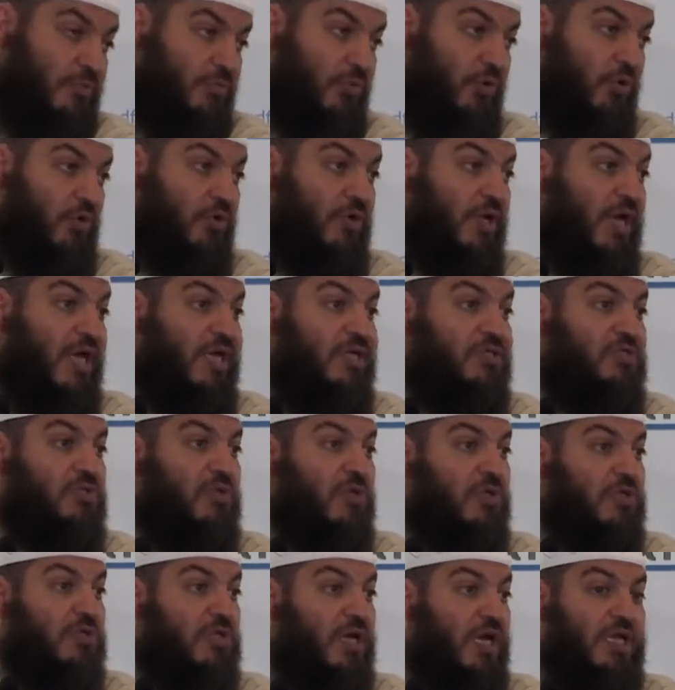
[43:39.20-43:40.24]
Brunei
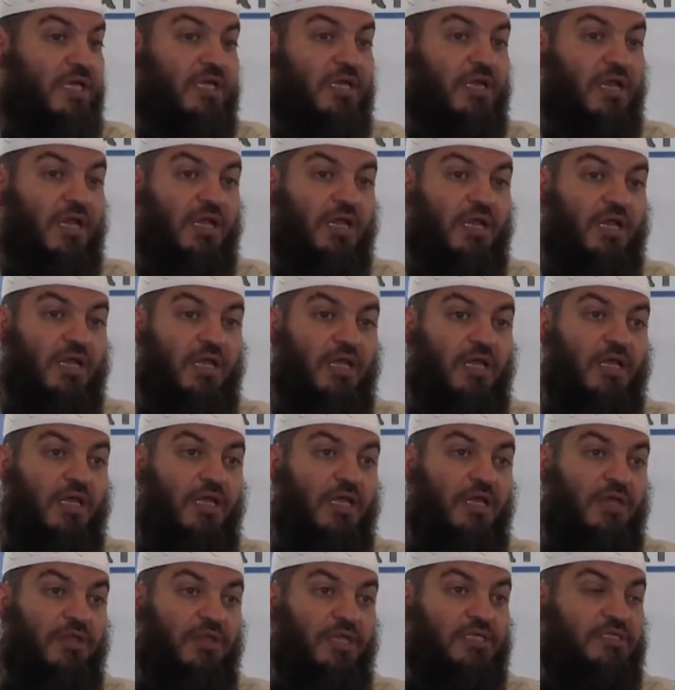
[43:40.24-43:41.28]
Sultan.
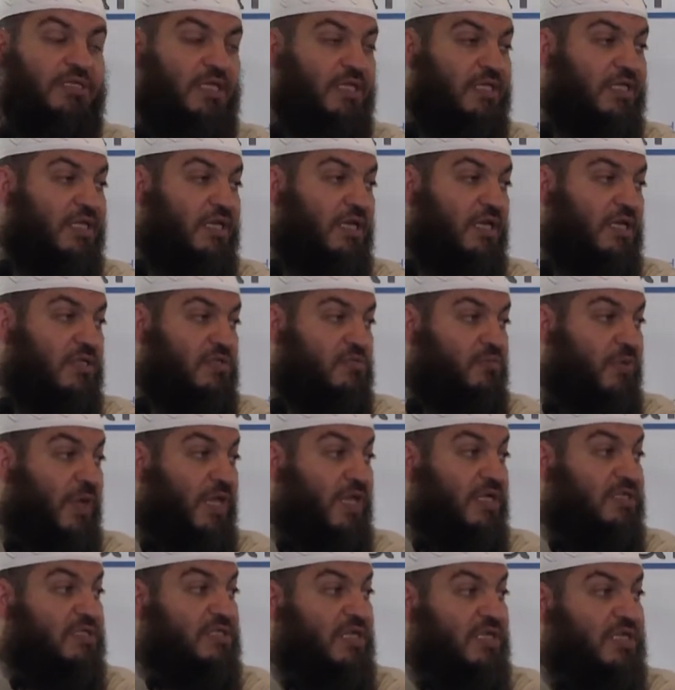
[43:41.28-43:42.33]
They said in his
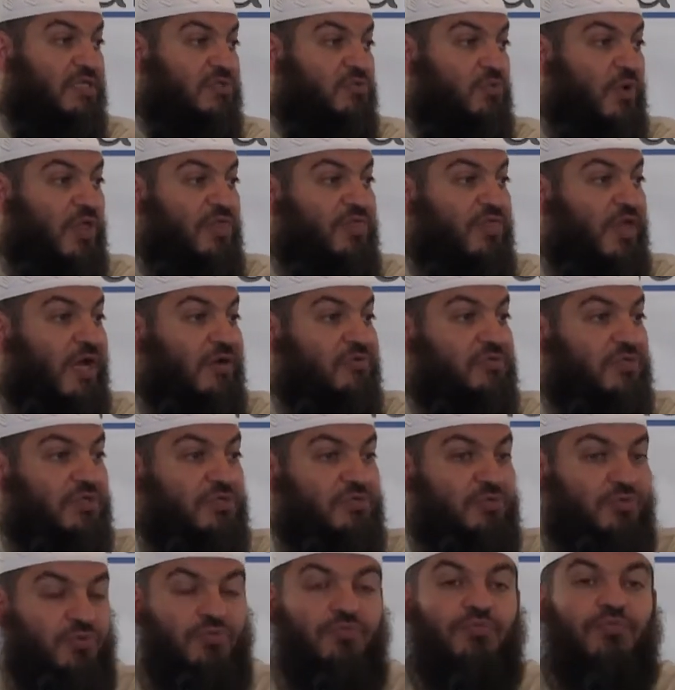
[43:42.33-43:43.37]
palace there is
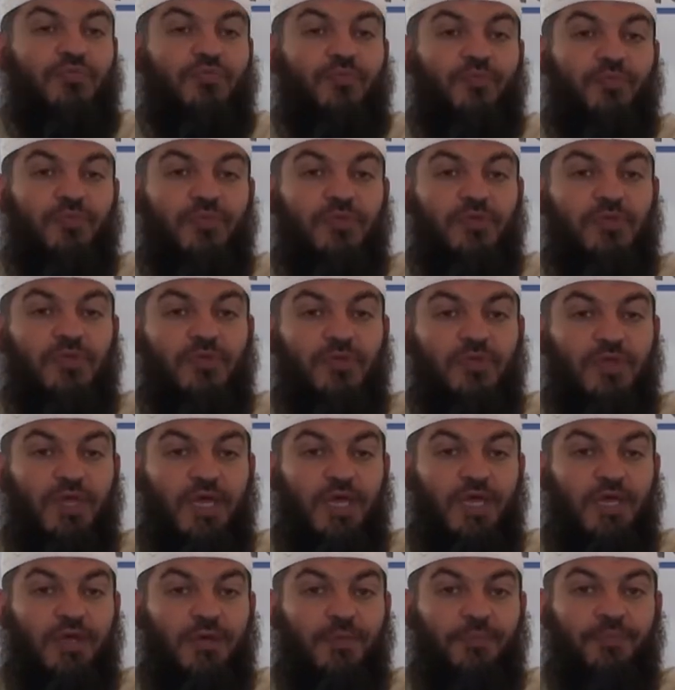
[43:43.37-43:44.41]
1,000 rooms.
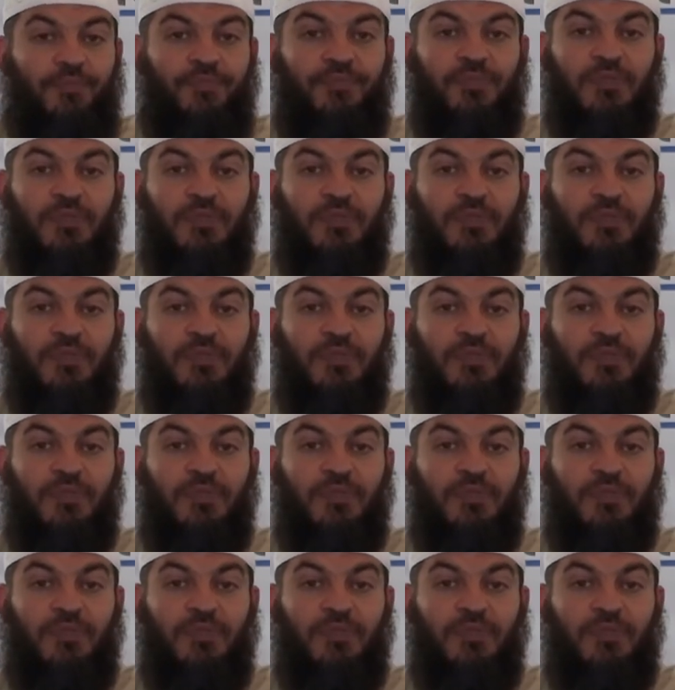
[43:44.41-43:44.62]
Yeah?